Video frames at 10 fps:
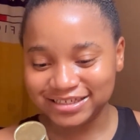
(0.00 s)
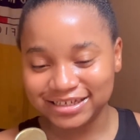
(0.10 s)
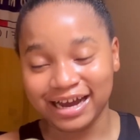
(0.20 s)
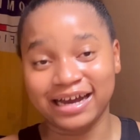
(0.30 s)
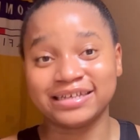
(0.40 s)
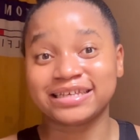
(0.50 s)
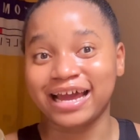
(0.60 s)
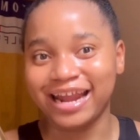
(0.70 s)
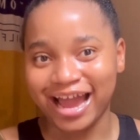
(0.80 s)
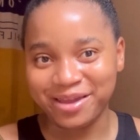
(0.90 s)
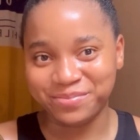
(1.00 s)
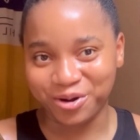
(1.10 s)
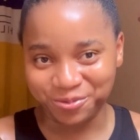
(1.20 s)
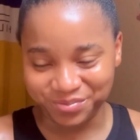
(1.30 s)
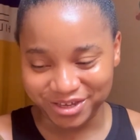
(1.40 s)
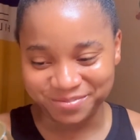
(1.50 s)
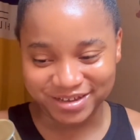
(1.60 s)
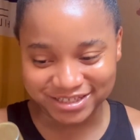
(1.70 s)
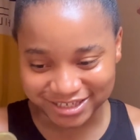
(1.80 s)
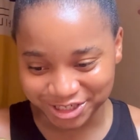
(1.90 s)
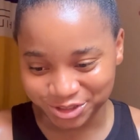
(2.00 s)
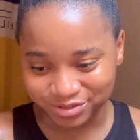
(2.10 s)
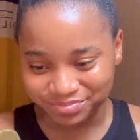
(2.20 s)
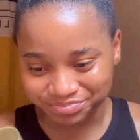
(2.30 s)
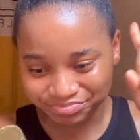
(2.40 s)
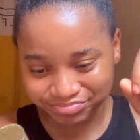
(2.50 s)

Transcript: scars, and hyperpigmentation.